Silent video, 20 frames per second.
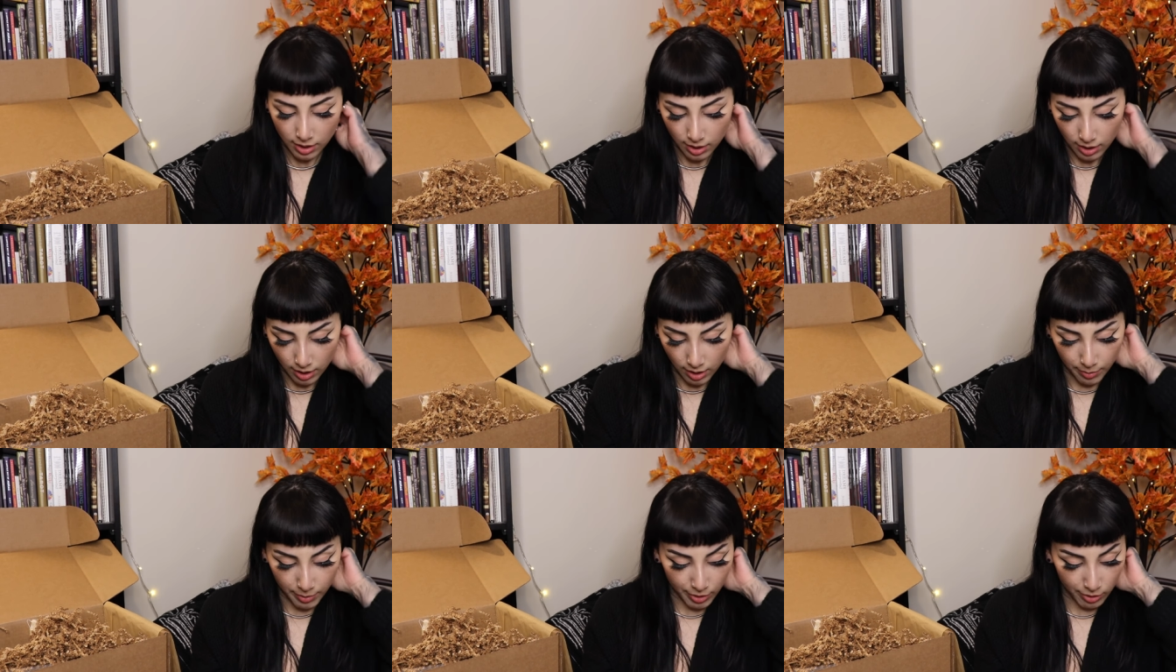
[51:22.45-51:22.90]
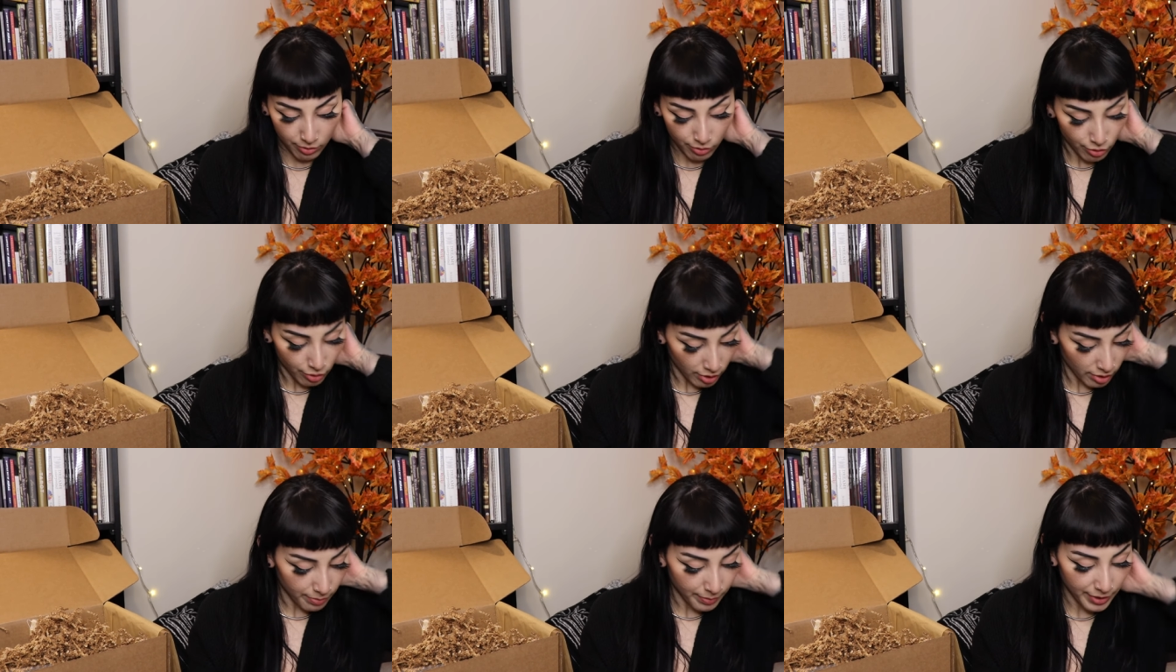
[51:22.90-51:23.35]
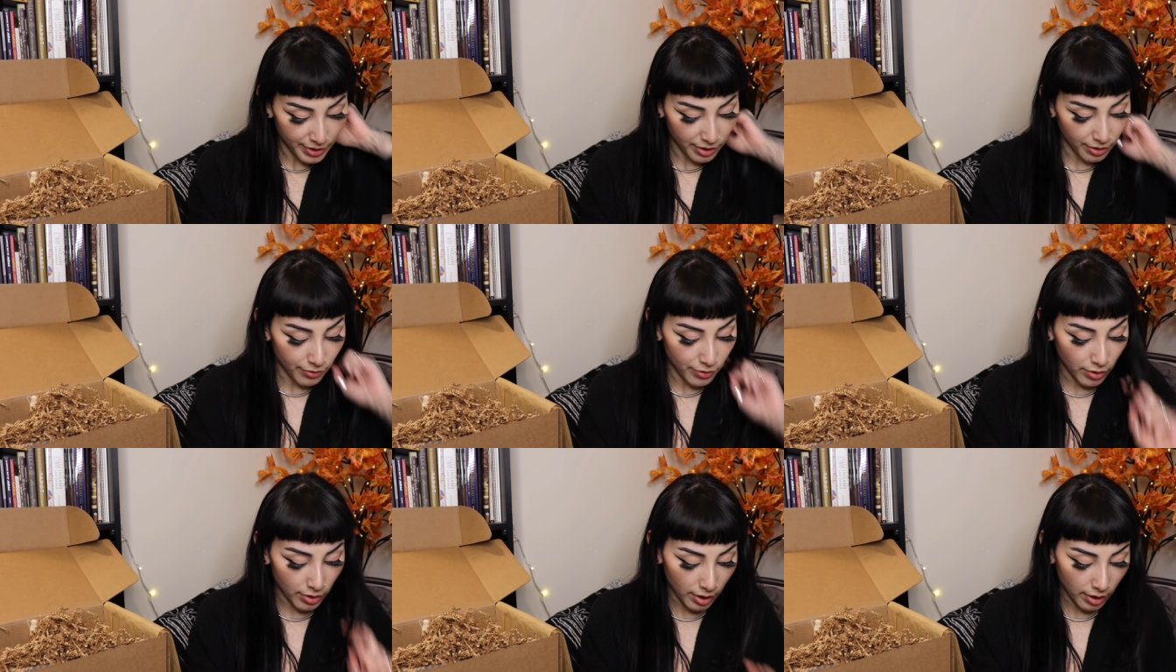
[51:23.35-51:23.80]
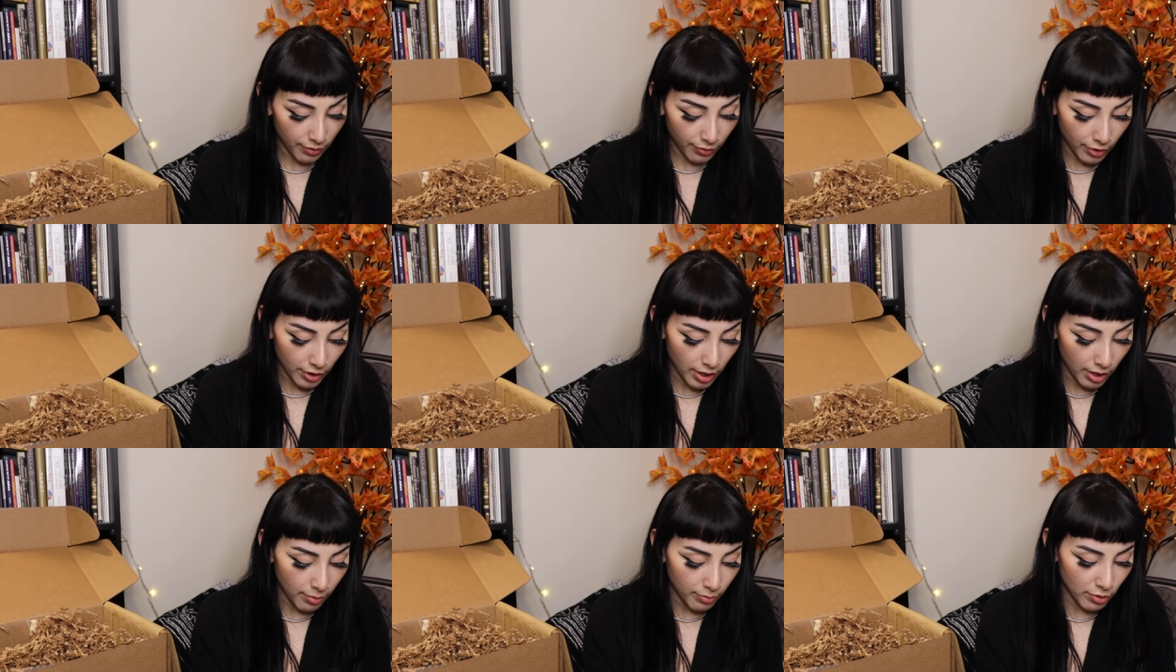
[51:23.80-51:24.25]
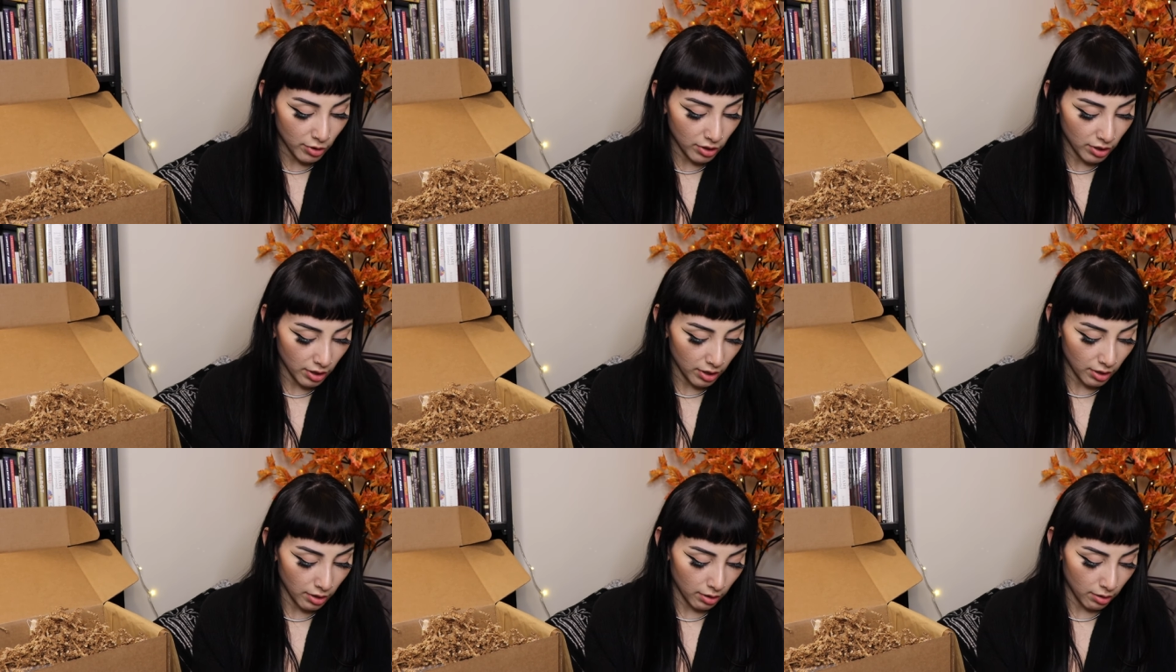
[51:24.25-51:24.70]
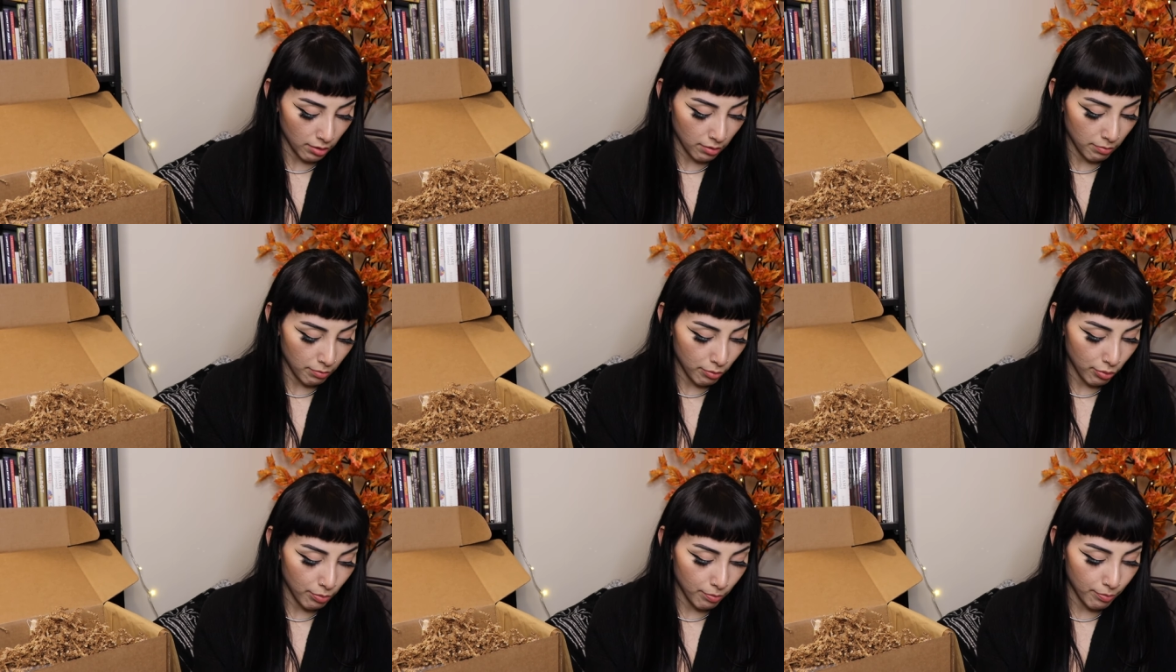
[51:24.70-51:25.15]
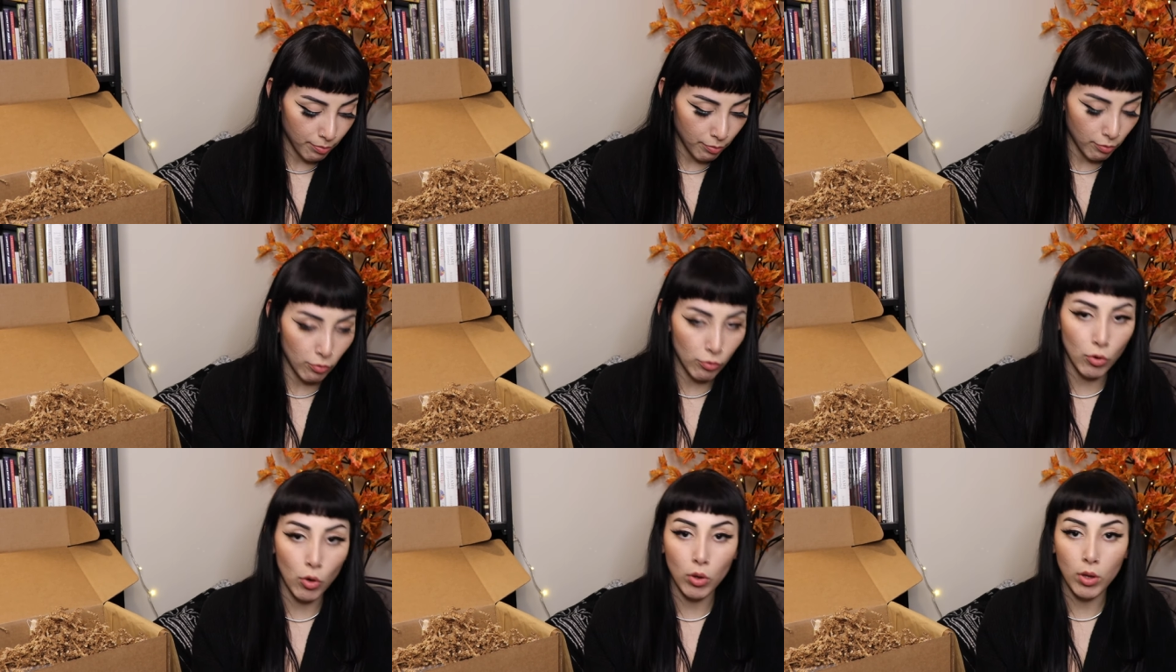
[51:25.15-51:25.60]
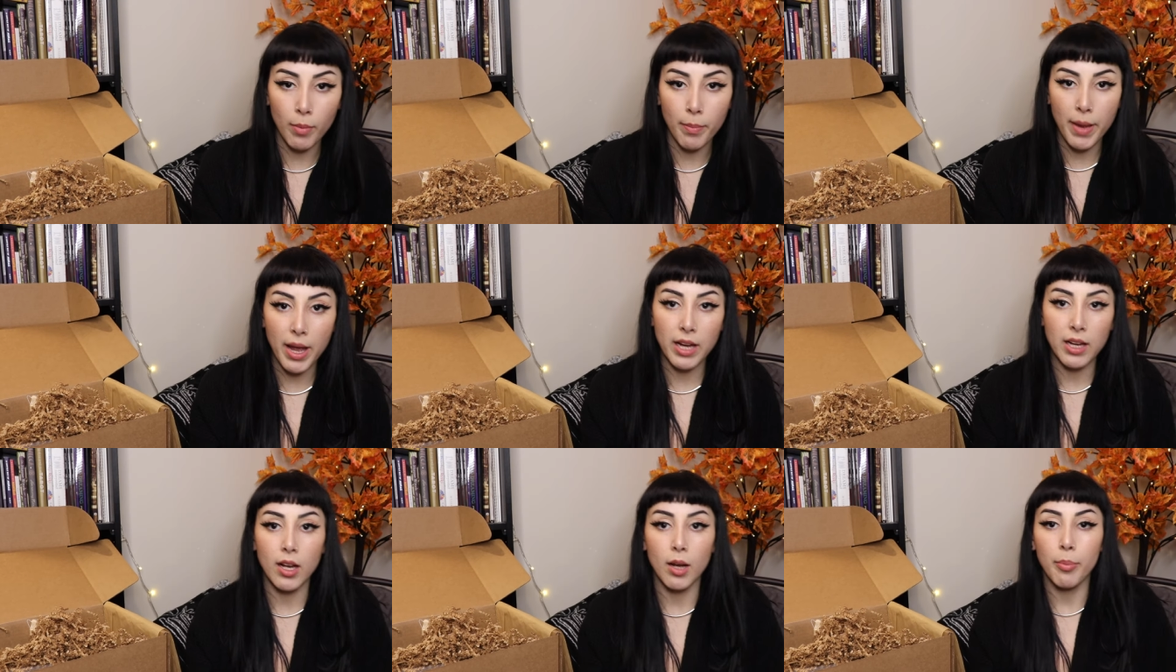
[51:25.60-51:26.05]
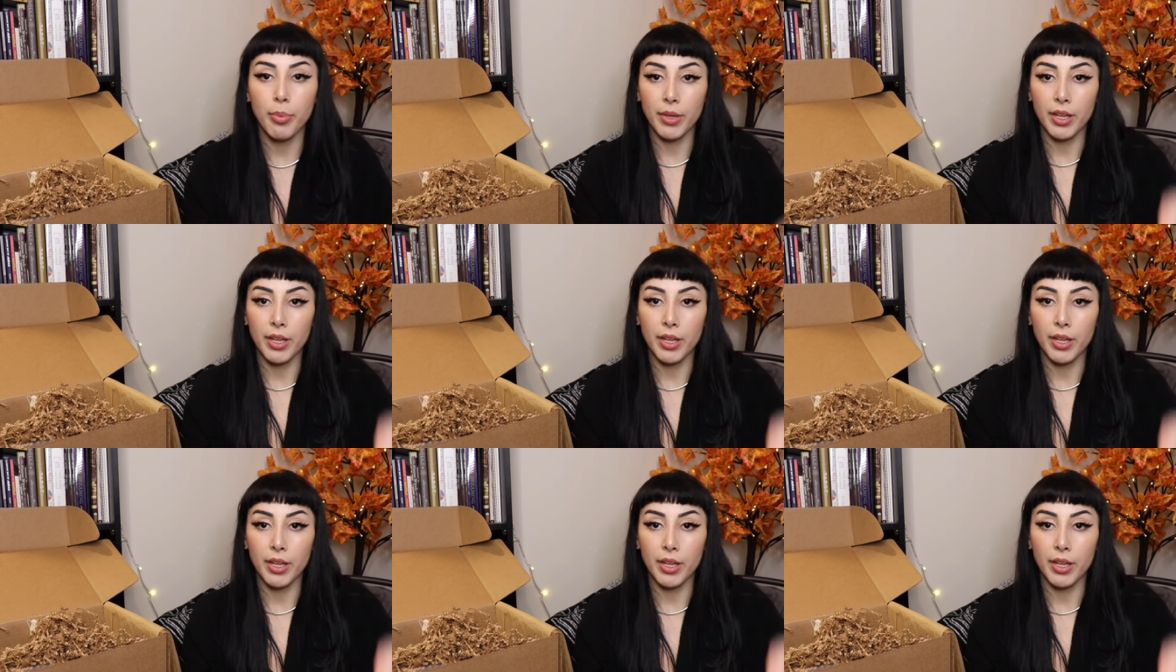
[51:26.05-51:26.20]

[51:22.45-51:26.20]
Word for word: Um, I don't trust myself. So I think for now I'm just gonna roll it back up